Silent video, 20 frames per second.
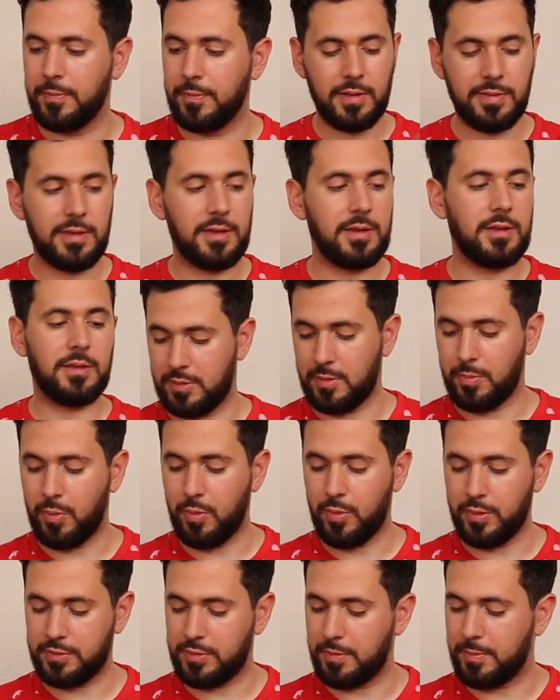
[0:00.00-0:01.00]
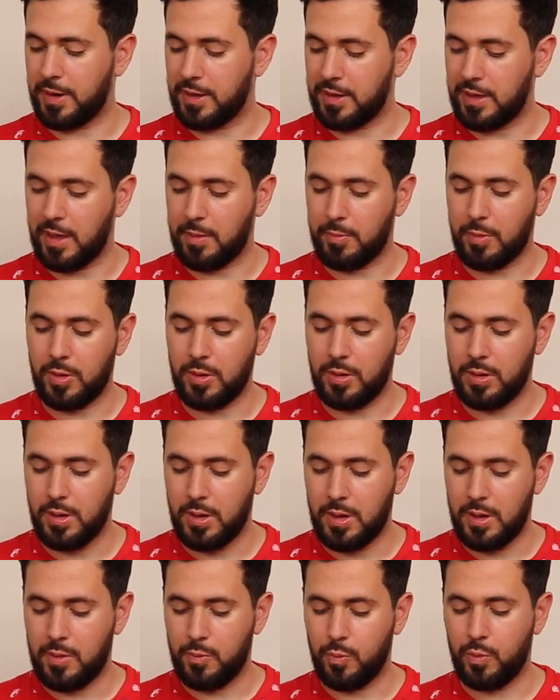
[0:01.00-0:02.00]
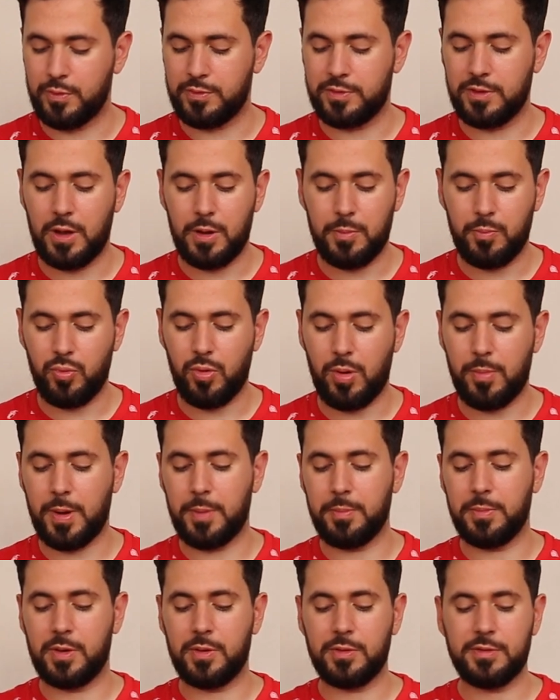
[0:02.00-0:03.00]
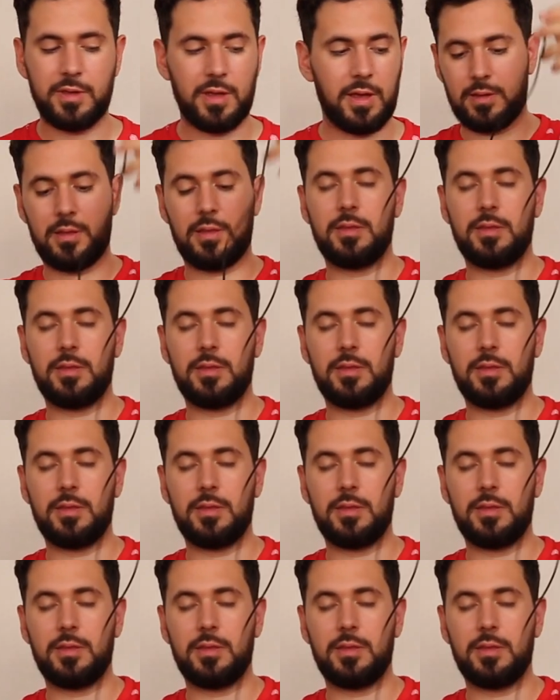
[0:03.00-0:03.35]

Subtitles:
Cutting the power supply cable was not a problem because